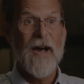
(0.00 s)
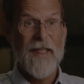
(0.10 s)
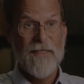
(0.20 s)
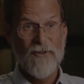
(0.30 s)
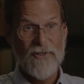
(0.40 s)

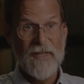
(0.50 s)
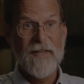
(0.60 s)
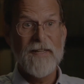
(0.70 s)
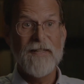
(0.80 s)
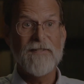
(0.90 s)
by
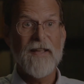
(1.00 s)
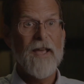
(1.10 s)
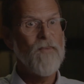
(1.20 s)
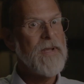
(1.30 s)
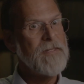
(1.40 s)
Thucydides,
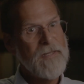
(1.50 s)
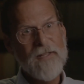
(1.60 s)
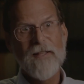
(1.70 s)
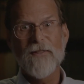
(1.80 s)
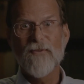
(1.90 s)
and we
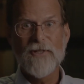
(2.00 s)
see that the